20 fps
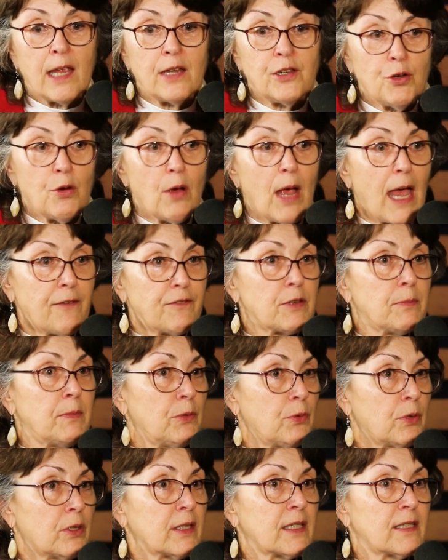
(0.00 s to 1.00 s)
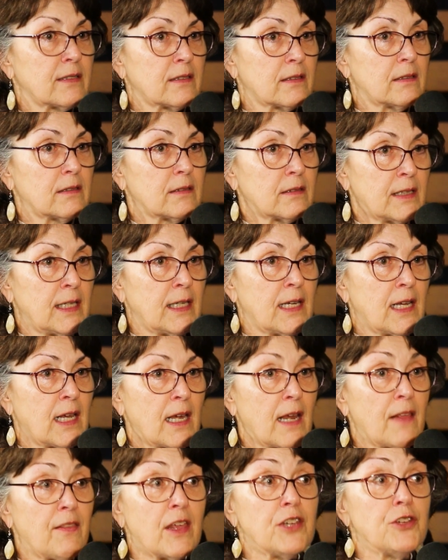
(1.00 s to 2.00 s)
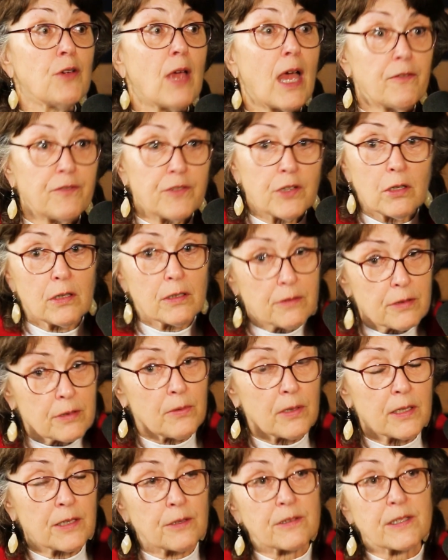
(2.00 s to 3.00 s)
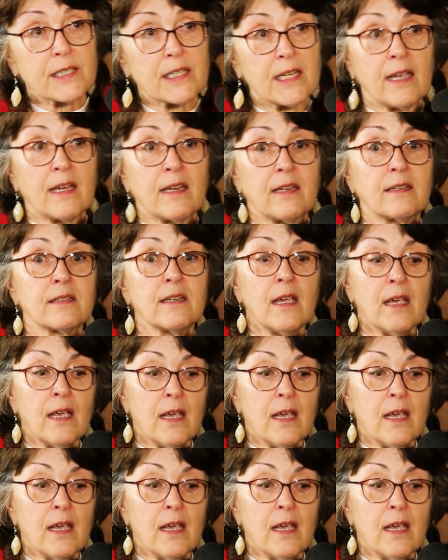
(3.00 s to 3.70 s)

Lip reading: And you have to be willing to lean in. And then you have to also understand